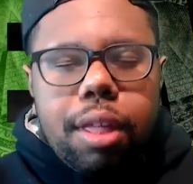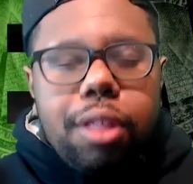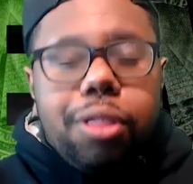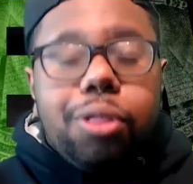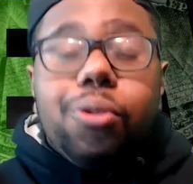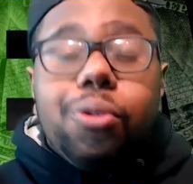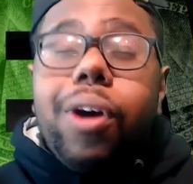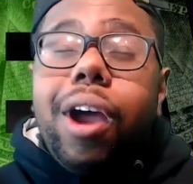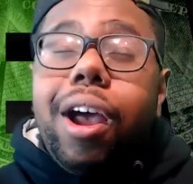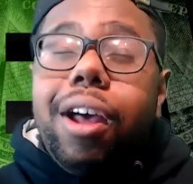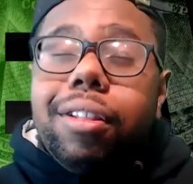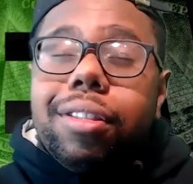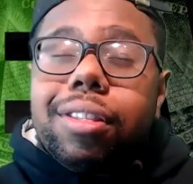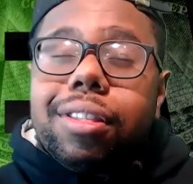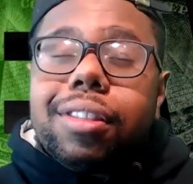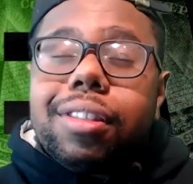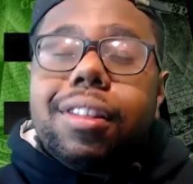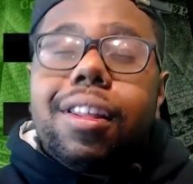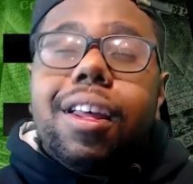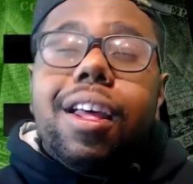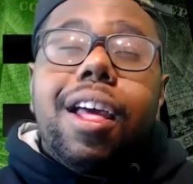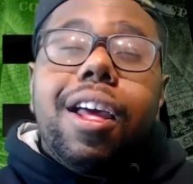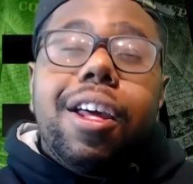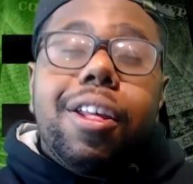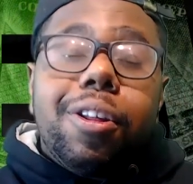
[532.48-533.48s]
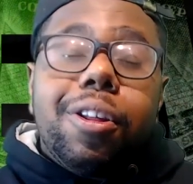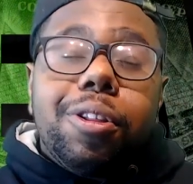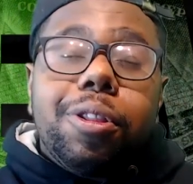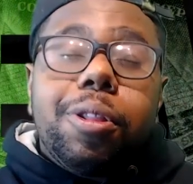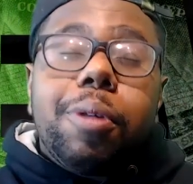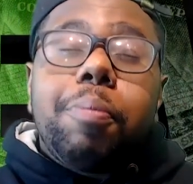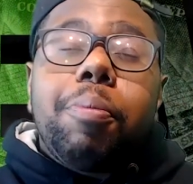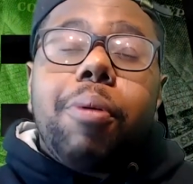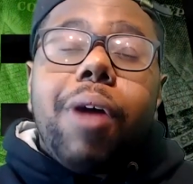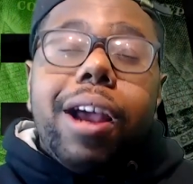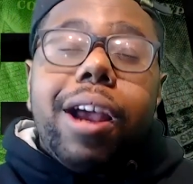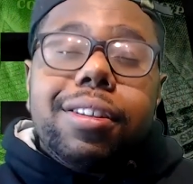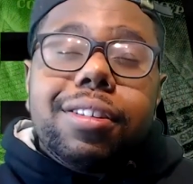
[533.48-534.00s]
Throughout the
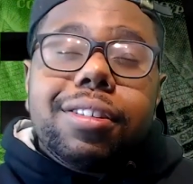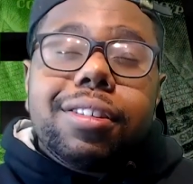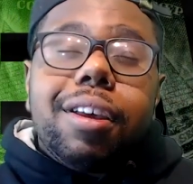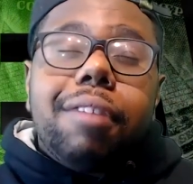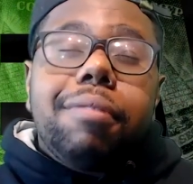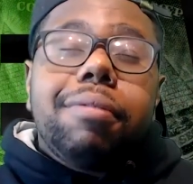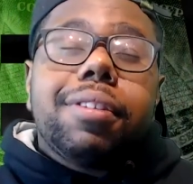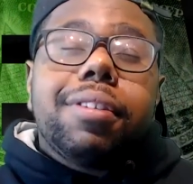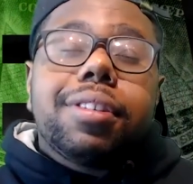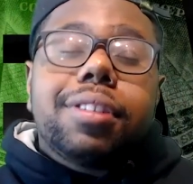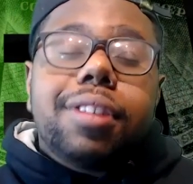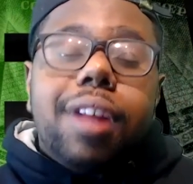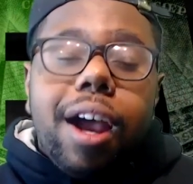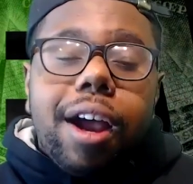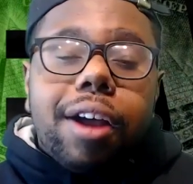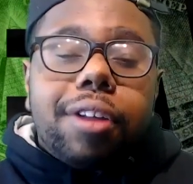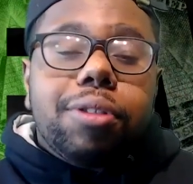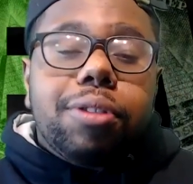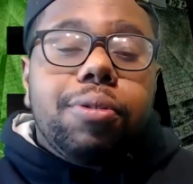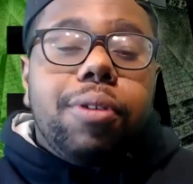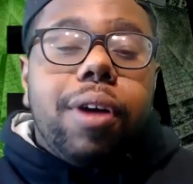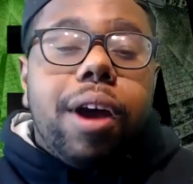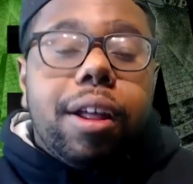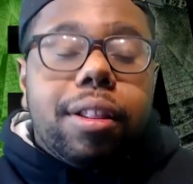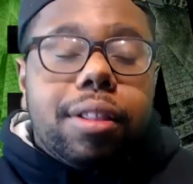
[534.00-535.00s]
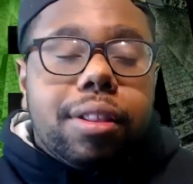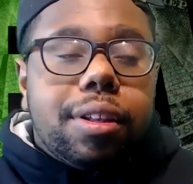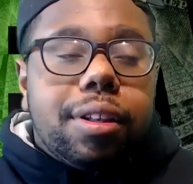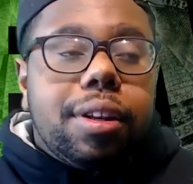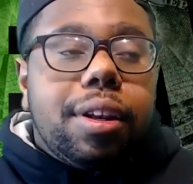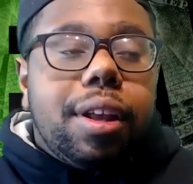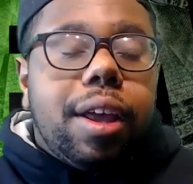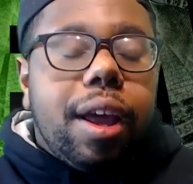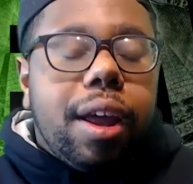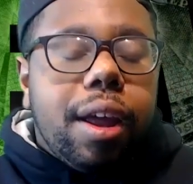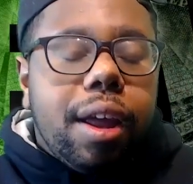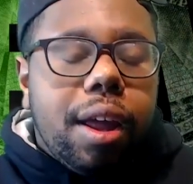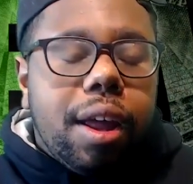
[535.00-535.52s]
prices of the stock throughout the
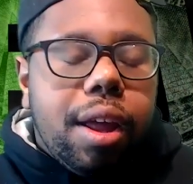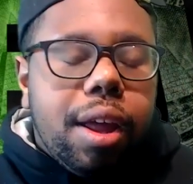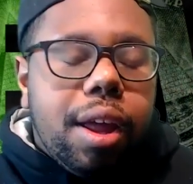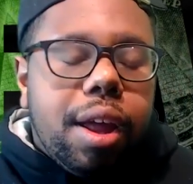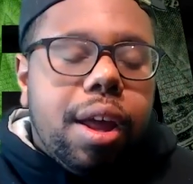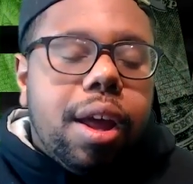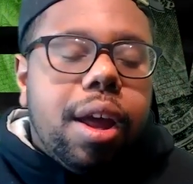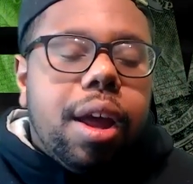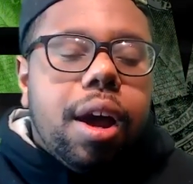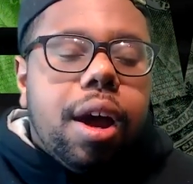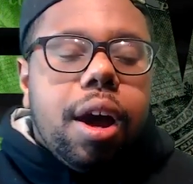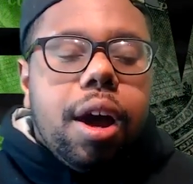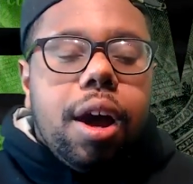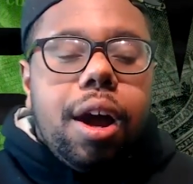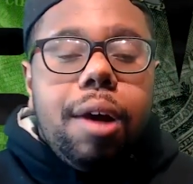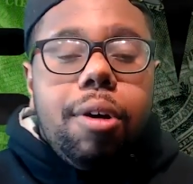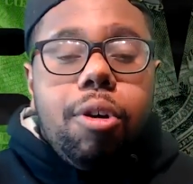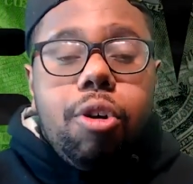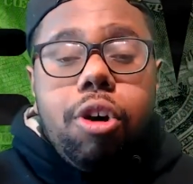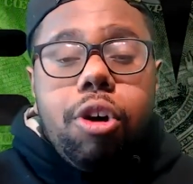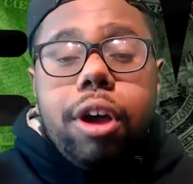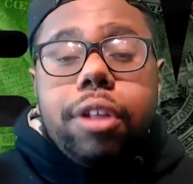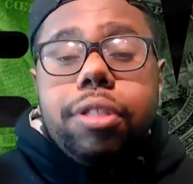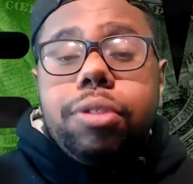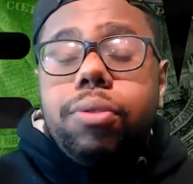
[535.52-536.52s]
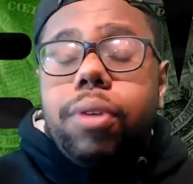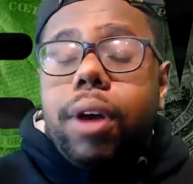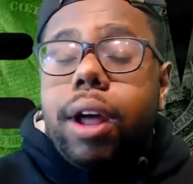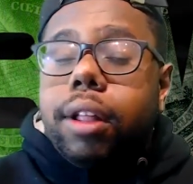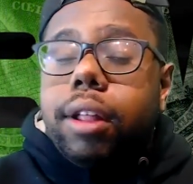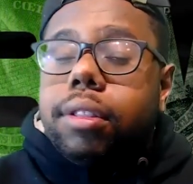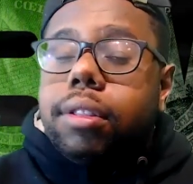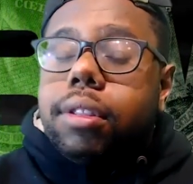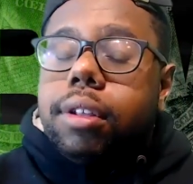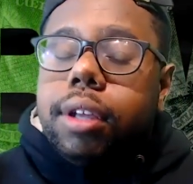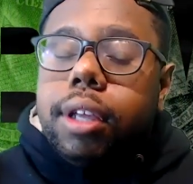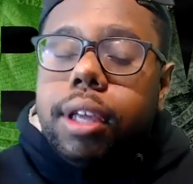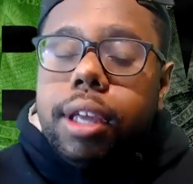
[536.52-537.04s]
day or
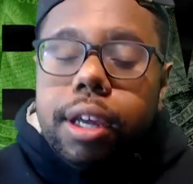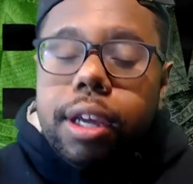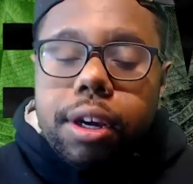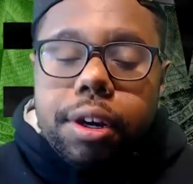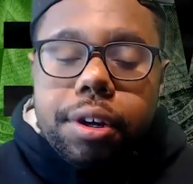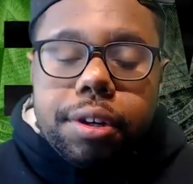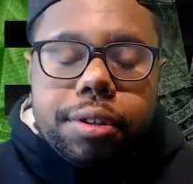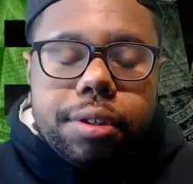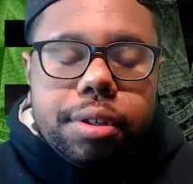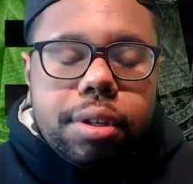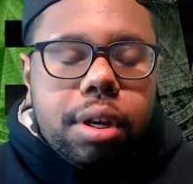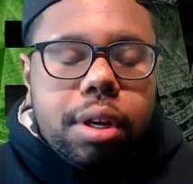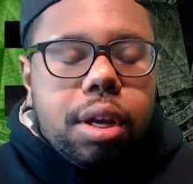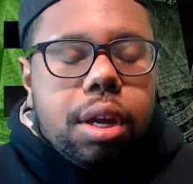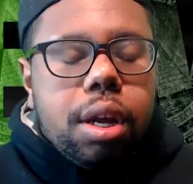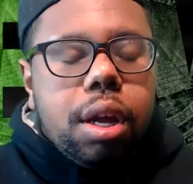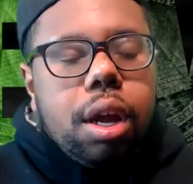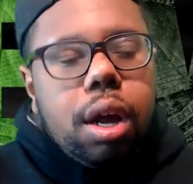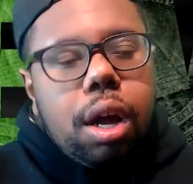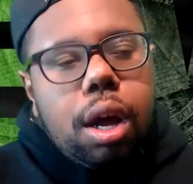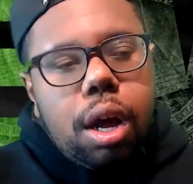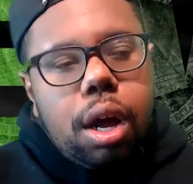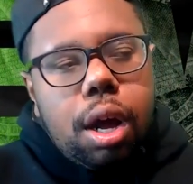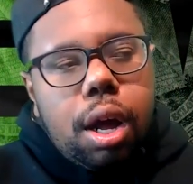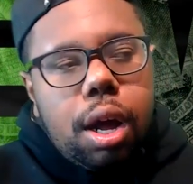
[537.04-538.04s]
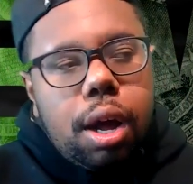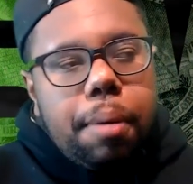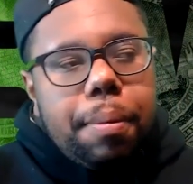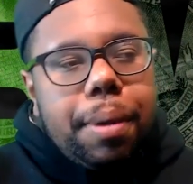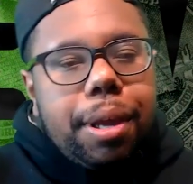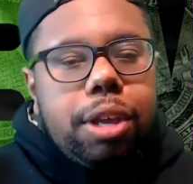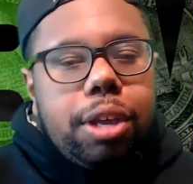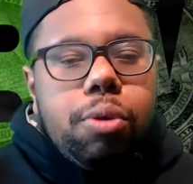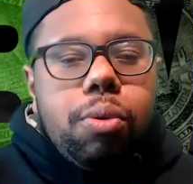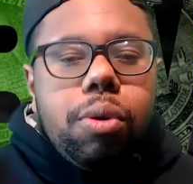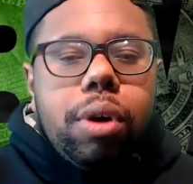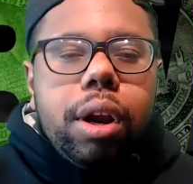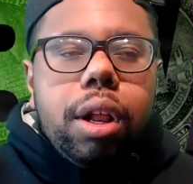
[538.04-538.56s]
throughout the years. And
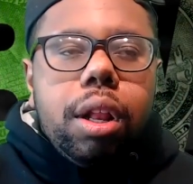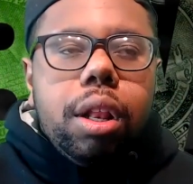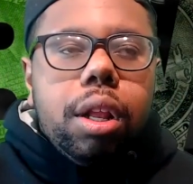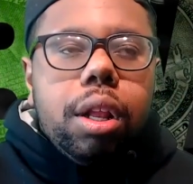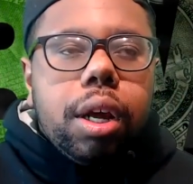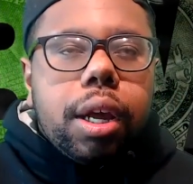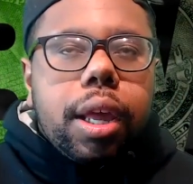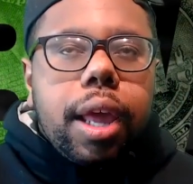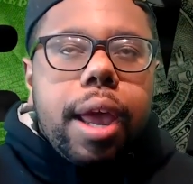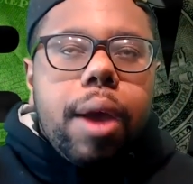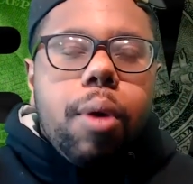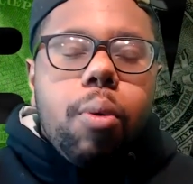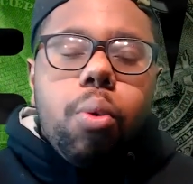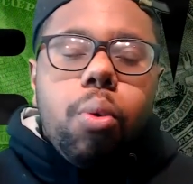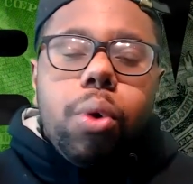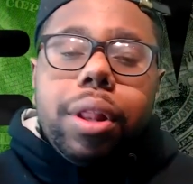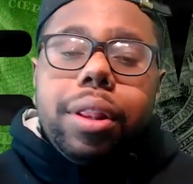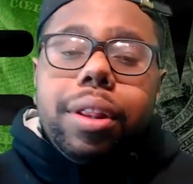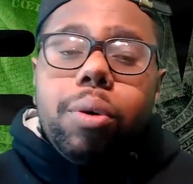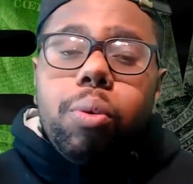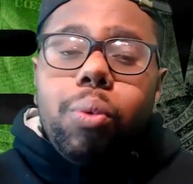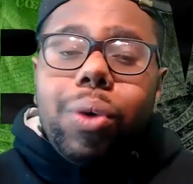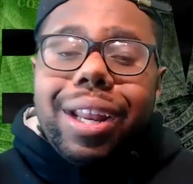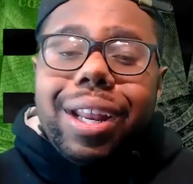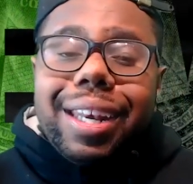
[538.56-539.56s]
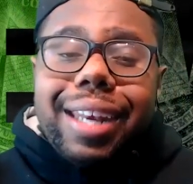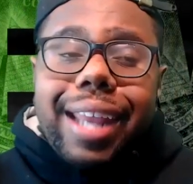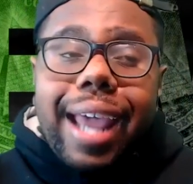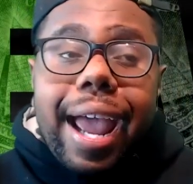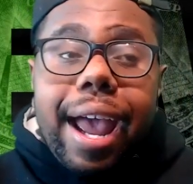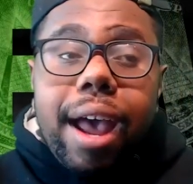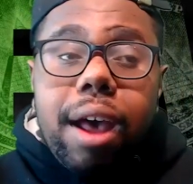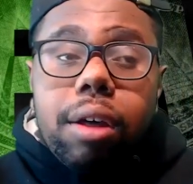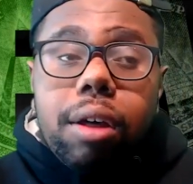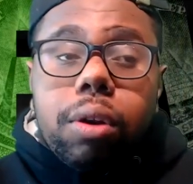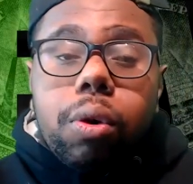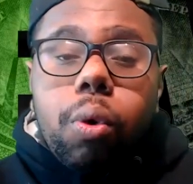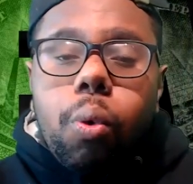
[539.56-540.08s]
you want to look at when it went
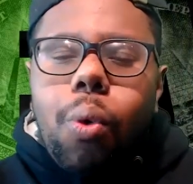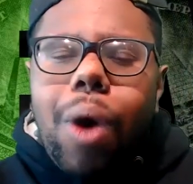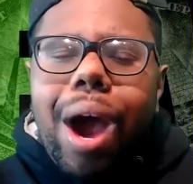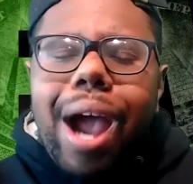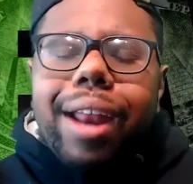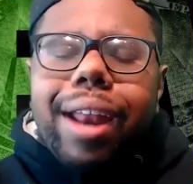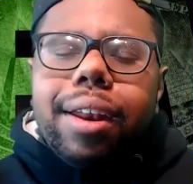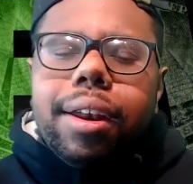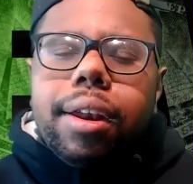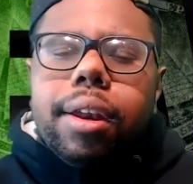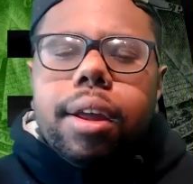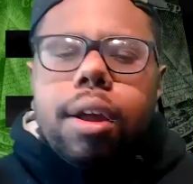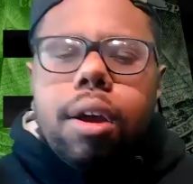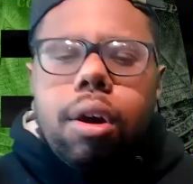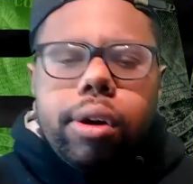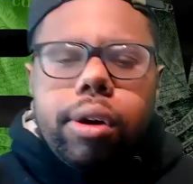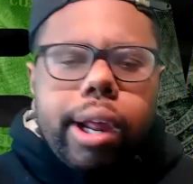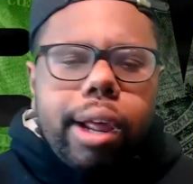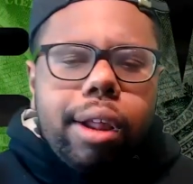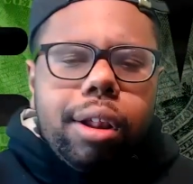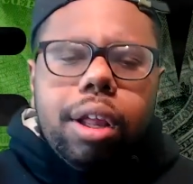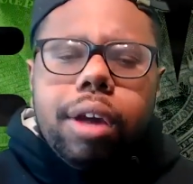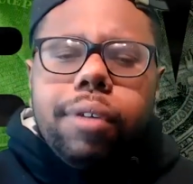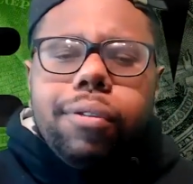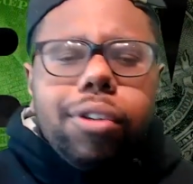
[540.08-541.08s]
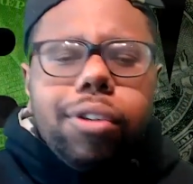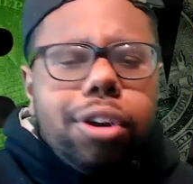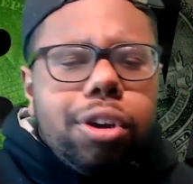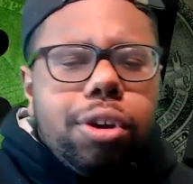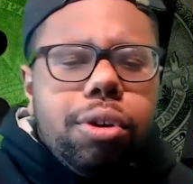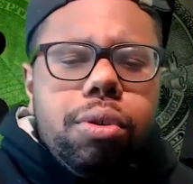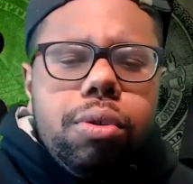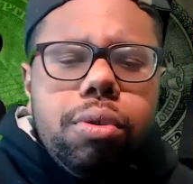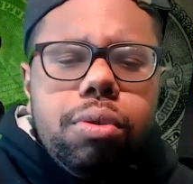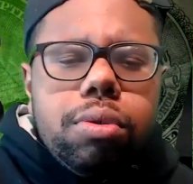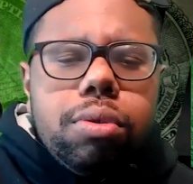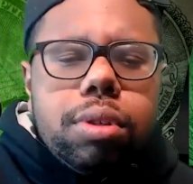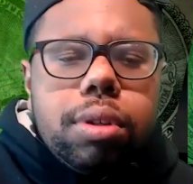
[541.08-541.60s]
down. Why did it go down? Look for
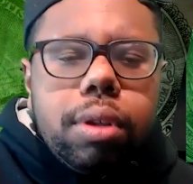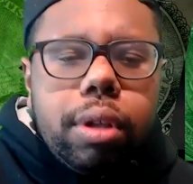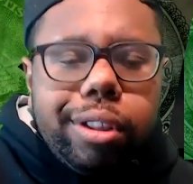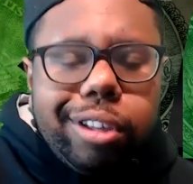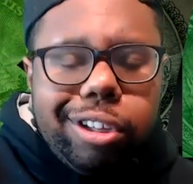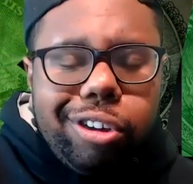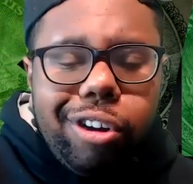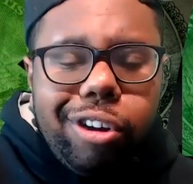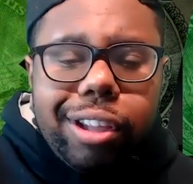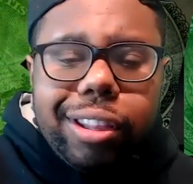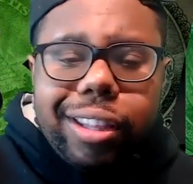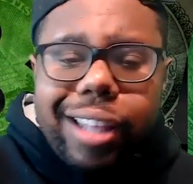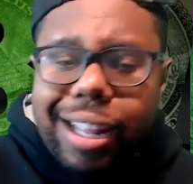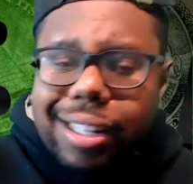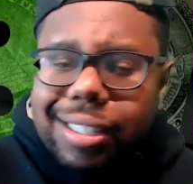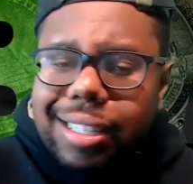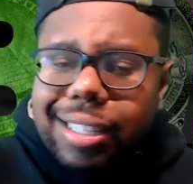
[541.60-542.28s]
news during that